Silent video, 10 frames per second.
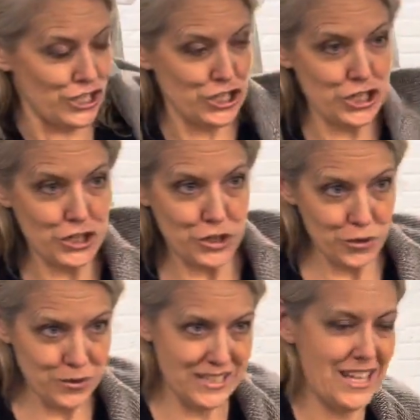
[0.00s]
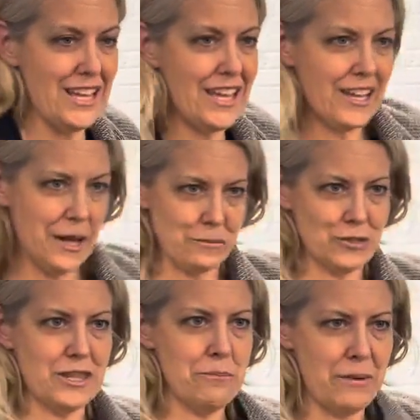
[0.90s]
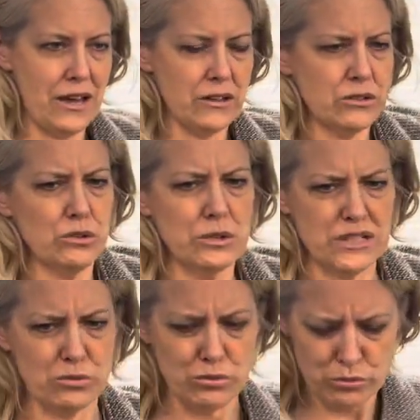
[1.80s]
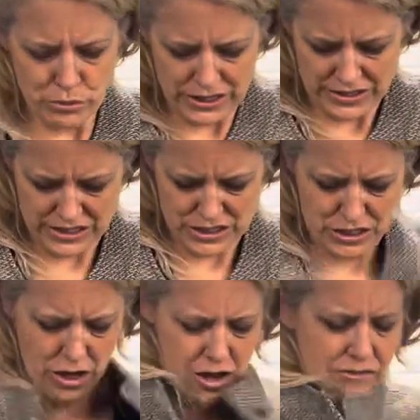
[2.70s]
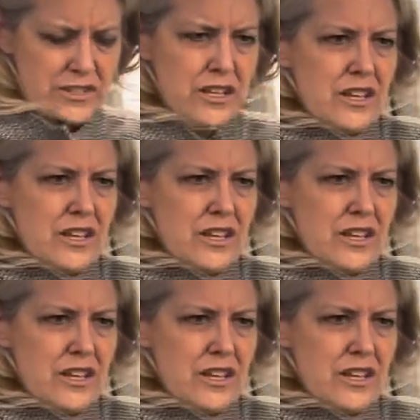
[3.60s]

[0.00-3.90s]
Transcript: cute? It comes with a belt. Oh, it's really soft.